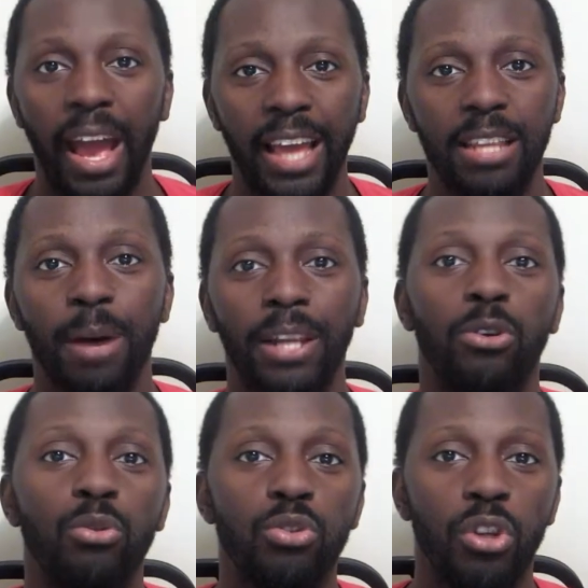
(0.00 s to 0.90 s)
Anybody
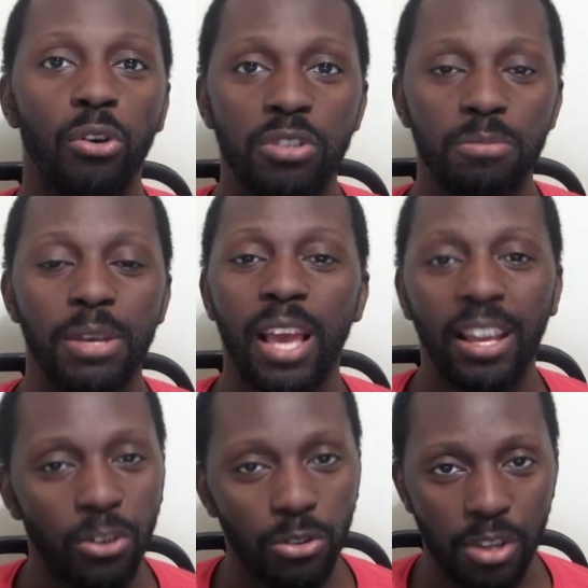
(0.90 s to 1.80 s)
who knows me
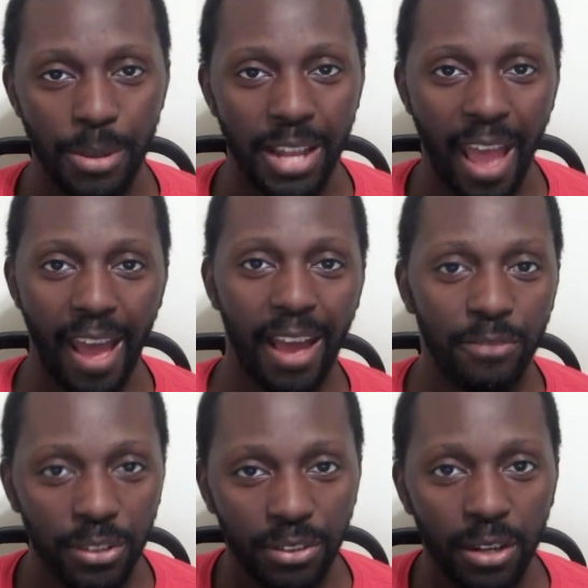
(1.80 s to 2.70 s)
knows I'm an
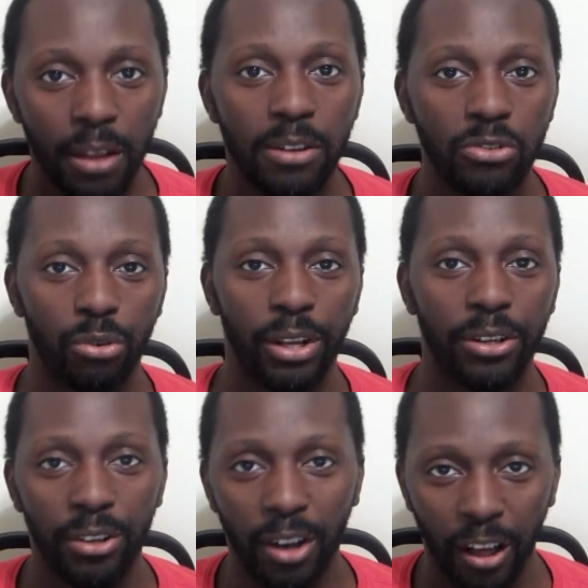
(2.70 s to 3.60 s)
avid
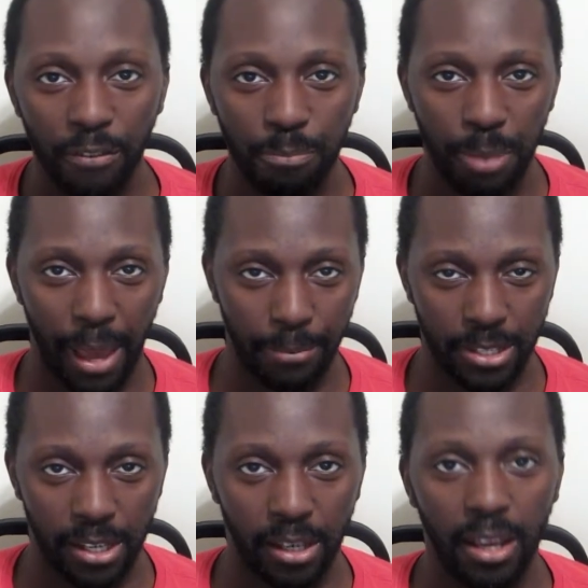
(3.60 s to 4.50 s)
drinker of
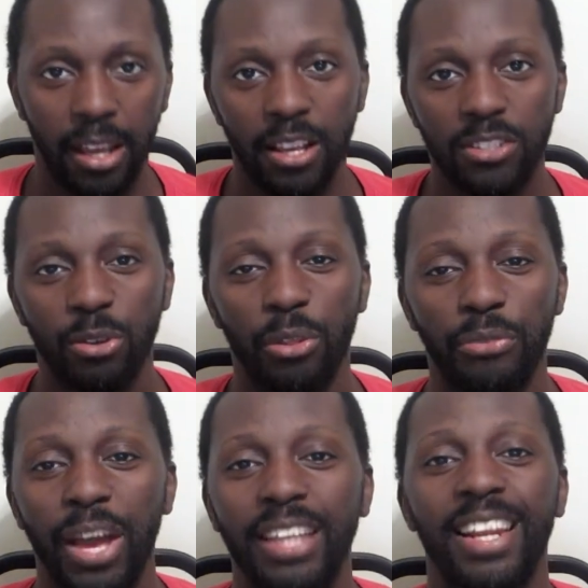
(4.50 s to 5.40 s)
Pepsi. So the
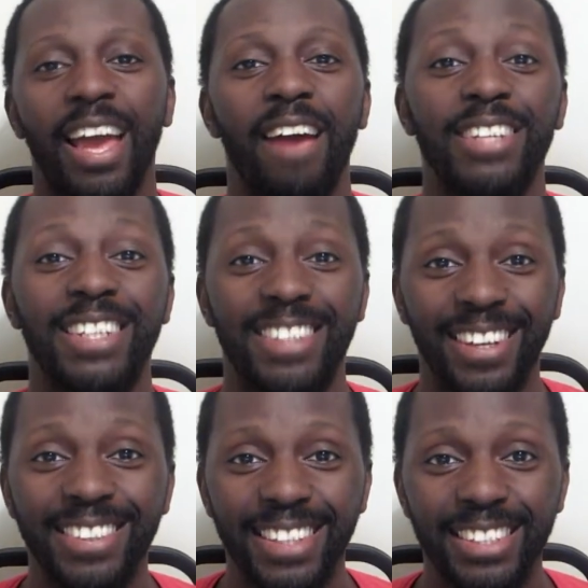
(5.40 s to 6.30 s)
fact that I haven't
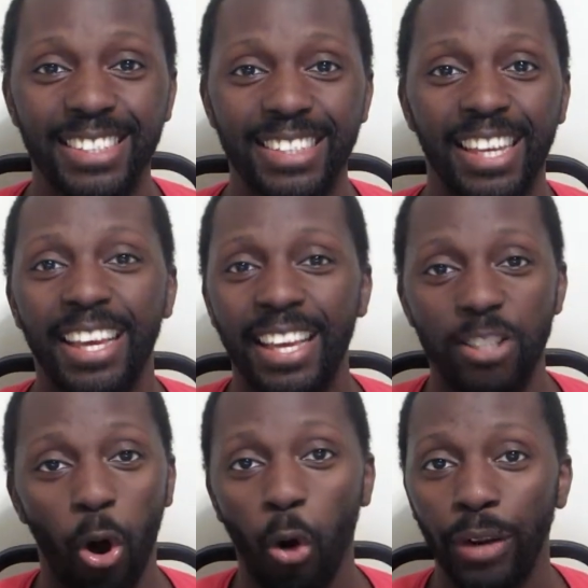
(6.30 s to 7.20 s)
done this is
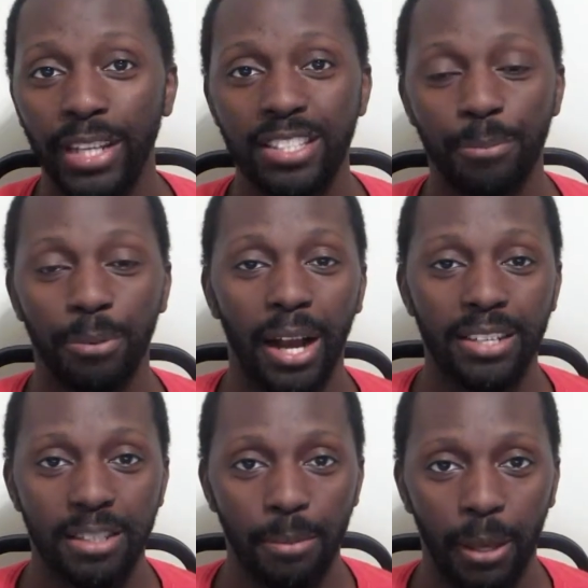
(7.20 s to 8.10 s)
already a
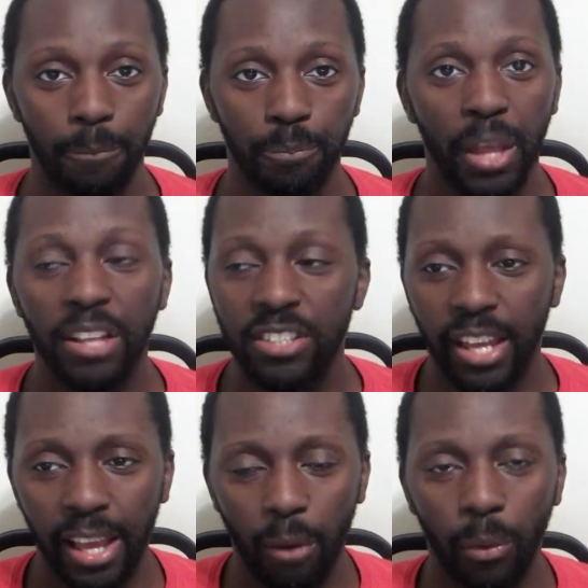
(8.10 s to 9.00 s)
surprise to me.
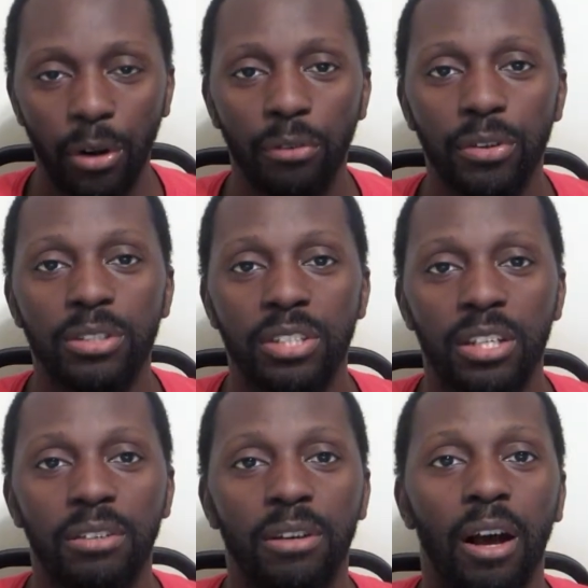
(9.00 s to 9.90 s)
Today I went over
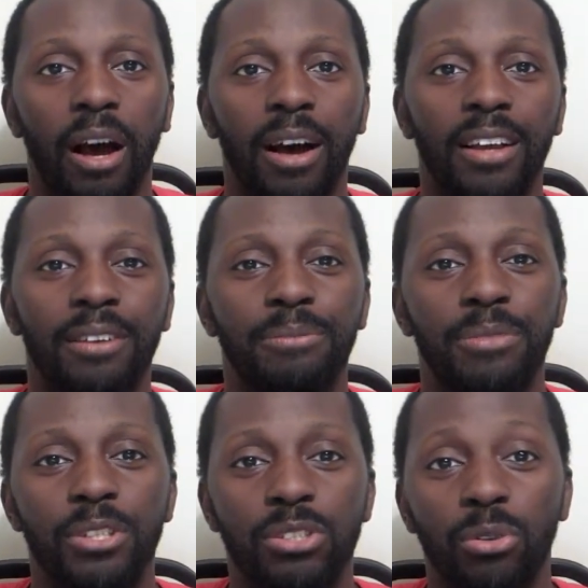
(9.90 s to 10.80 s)
to uh,
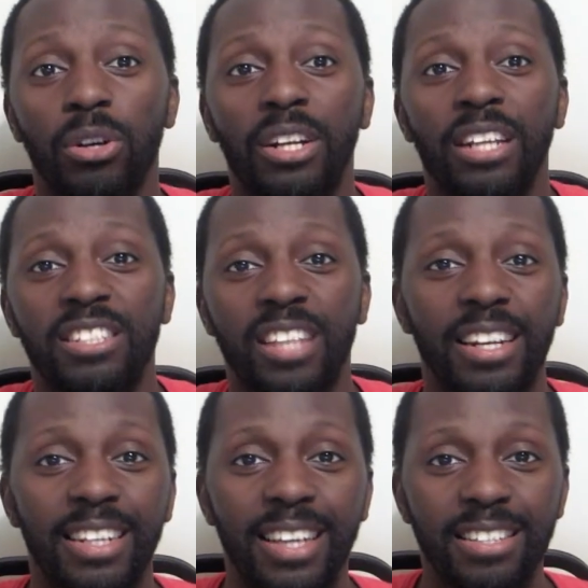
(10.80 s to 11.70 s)
the store and I
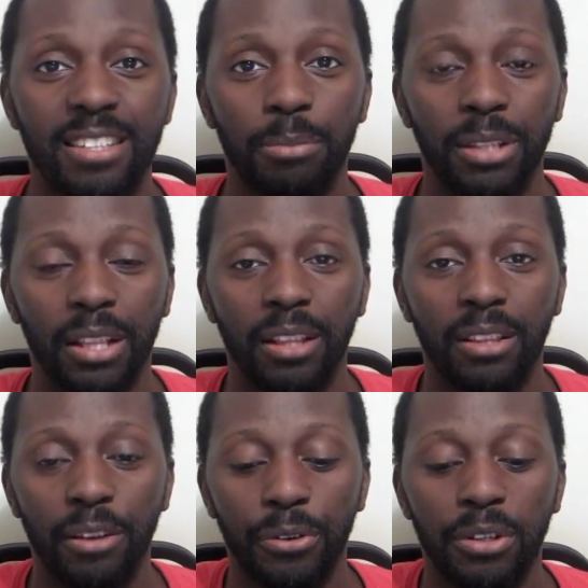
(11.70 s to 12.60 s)
decided to get something a little
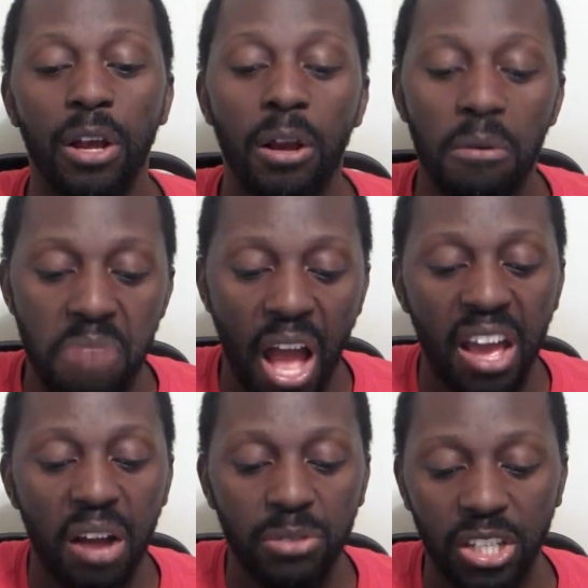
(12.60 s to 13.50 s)
different. And
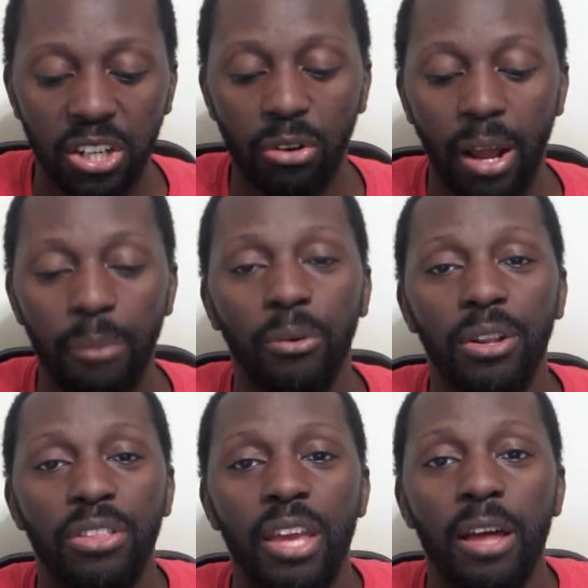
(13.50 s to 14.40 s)
I was going to grab one
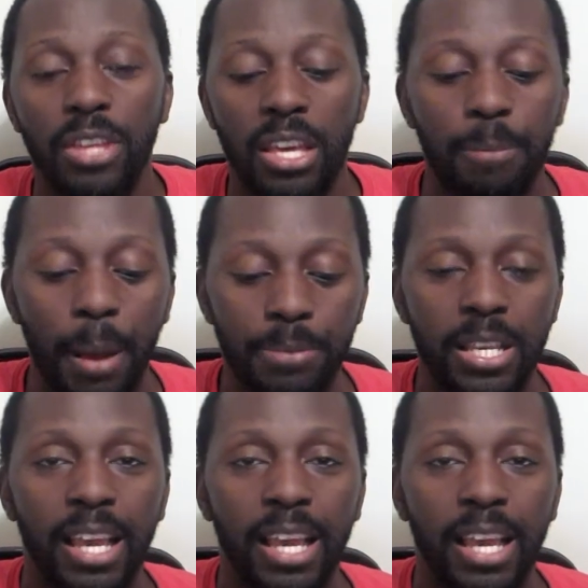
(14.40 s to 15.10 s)
of the, uh, the Pepsi